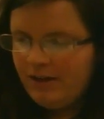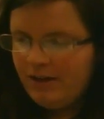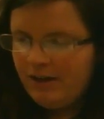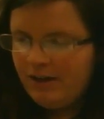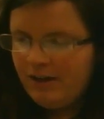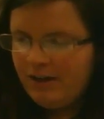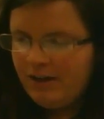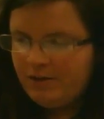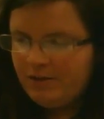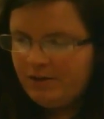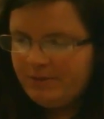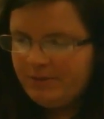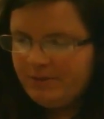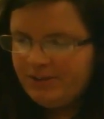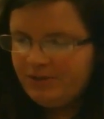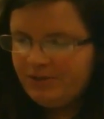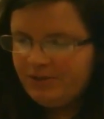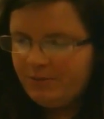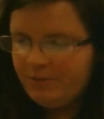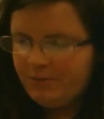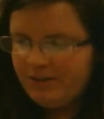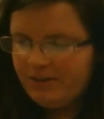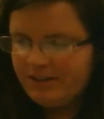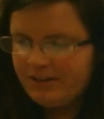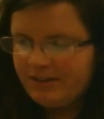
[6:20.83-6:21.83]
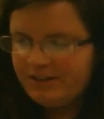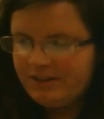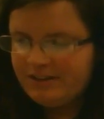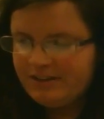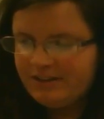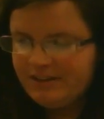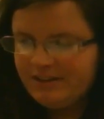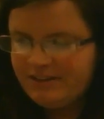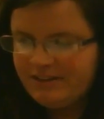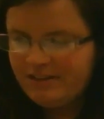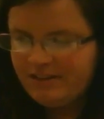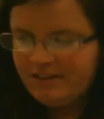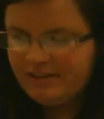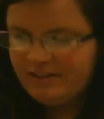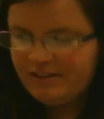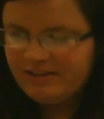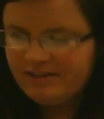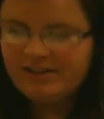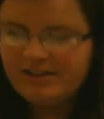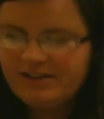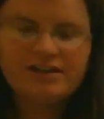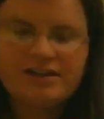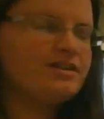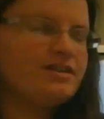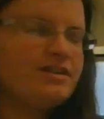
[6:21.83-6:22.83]
How much work does the
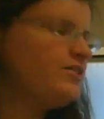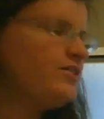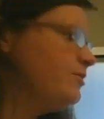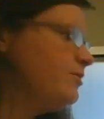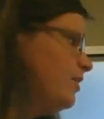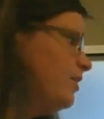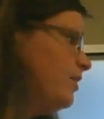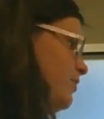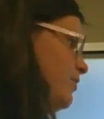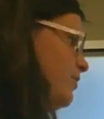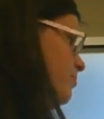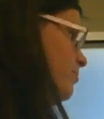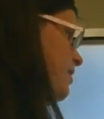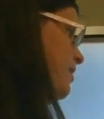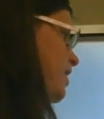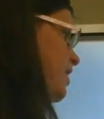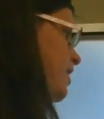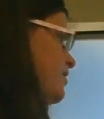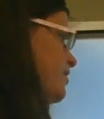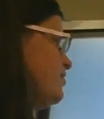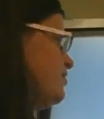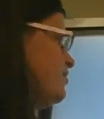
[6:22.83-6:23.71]
stick do on the puck?